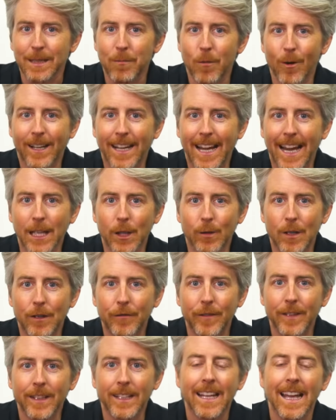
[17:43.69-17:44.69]
more
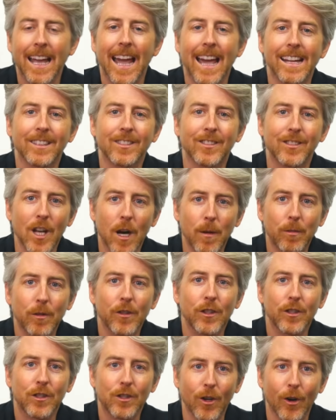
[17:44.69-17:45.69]
calorific and has doubled
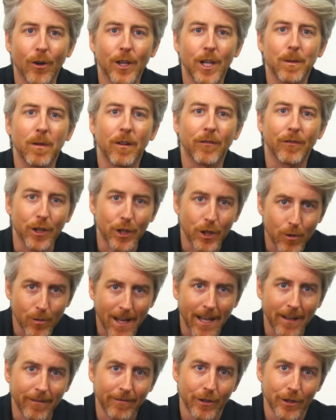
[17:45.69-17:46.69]
the sodium of the
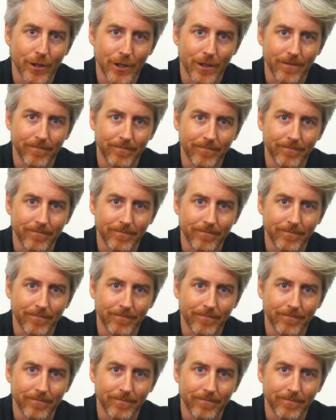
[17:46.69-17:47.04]
UK version.